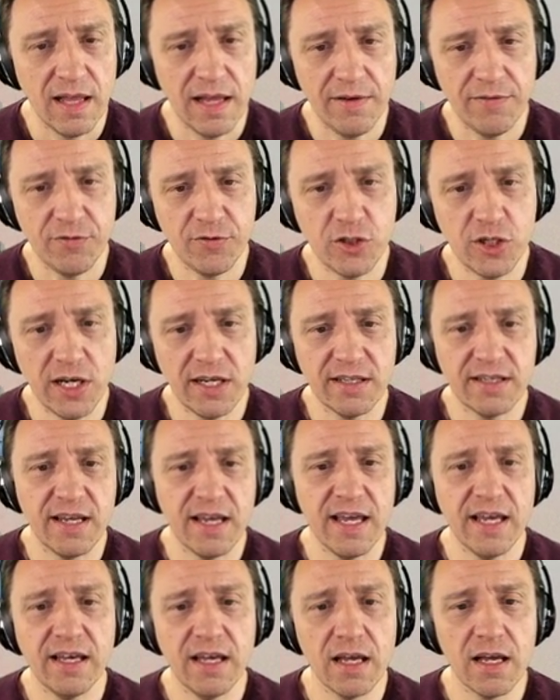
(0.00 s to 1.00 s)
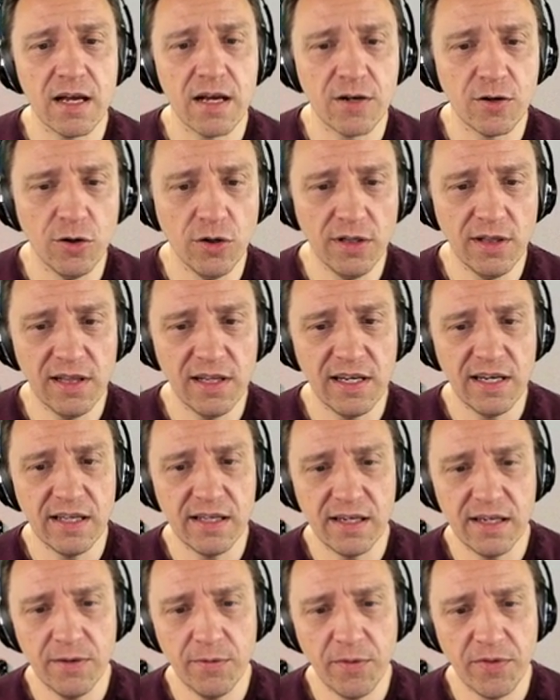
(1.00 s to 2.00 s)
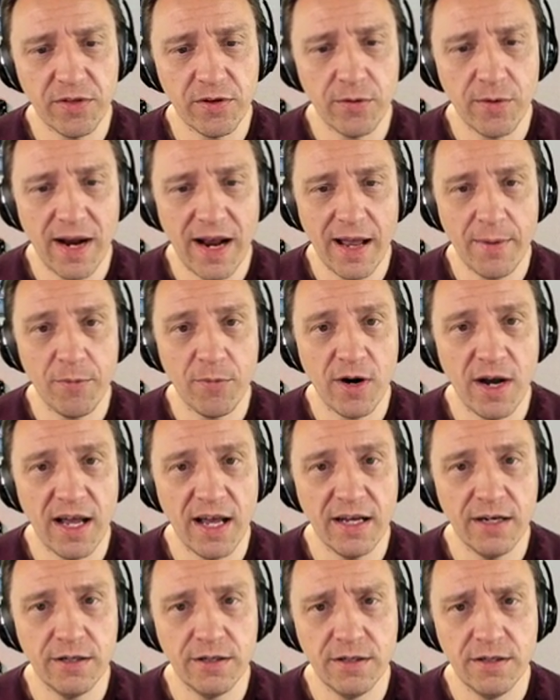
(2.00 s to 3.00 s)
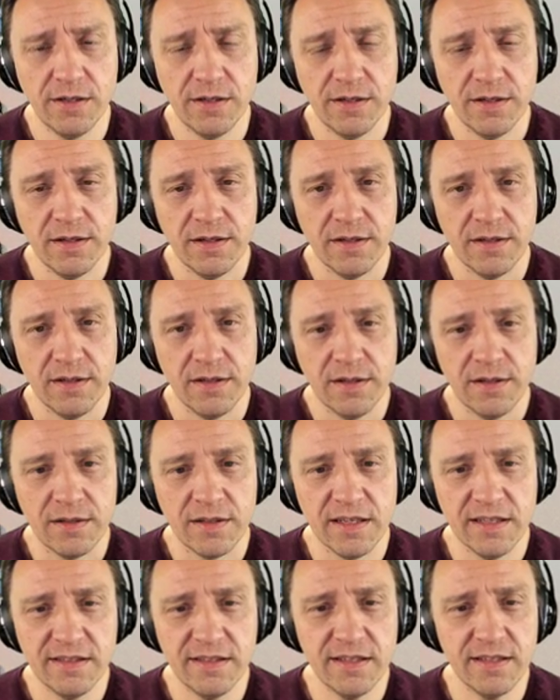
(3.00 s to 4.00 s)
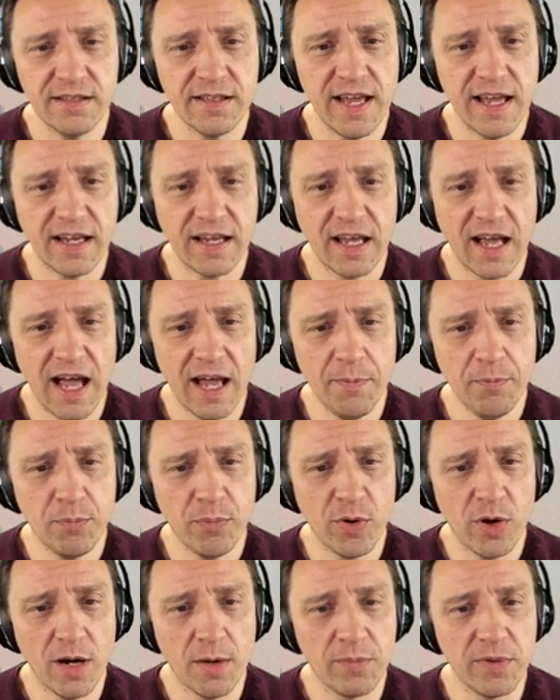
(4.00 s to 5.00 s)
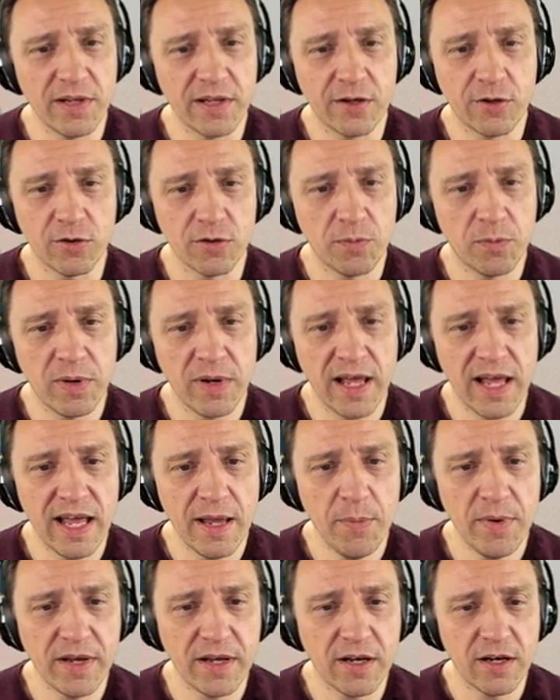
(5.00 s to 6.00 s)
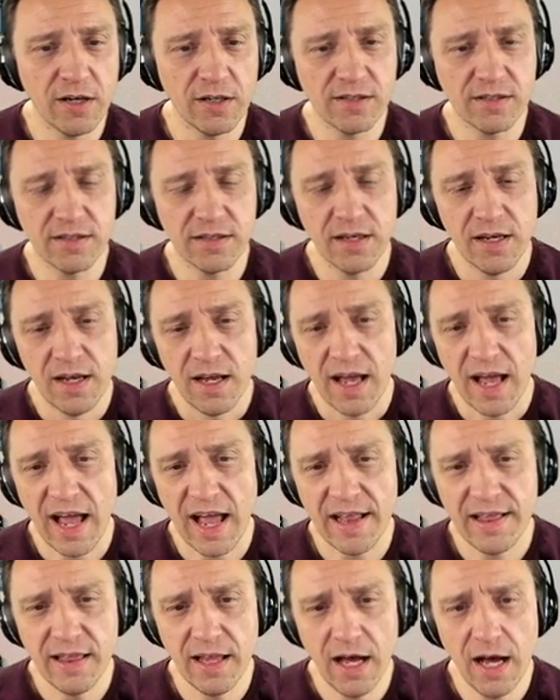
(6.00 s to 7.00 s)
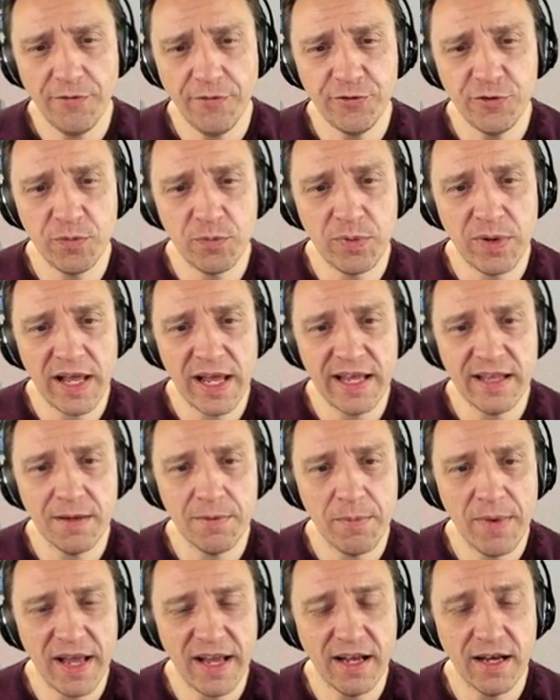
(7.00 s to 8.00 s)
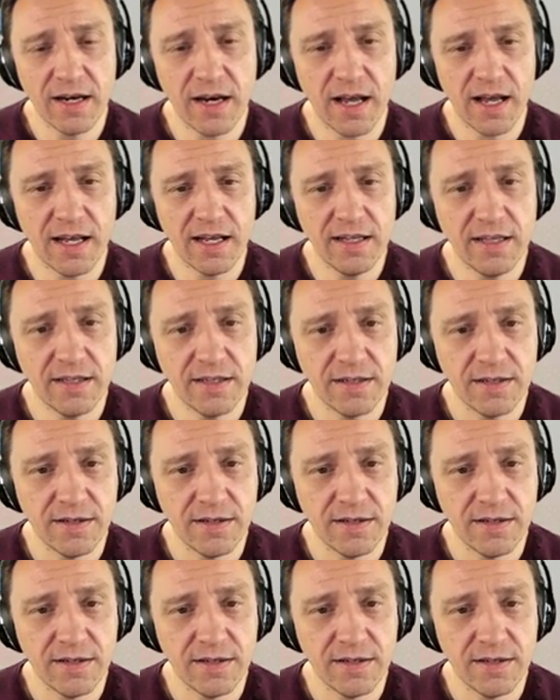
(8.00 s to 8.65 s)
Lev four ek taking a good lead here with the Ram Rider. This is a deck I probably could play because I love to play the Mega Knight.